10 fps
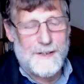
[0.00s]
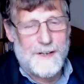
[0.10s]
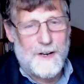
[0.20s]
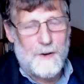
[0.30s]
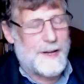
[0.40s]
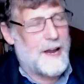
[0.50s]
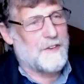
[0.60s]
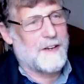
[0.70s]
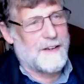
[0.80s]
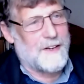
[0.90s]
We never
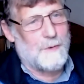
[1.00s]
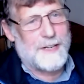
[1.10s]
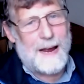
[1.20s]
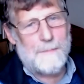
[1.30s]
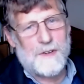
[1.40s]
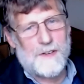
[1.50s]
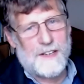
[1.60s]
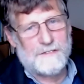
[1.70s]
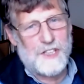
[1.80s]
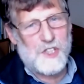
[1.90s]
heard what happened to the
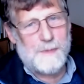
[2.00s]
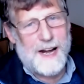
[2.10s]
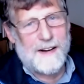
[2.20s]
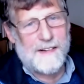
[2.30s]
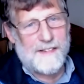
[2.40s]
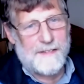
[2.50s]
rich man's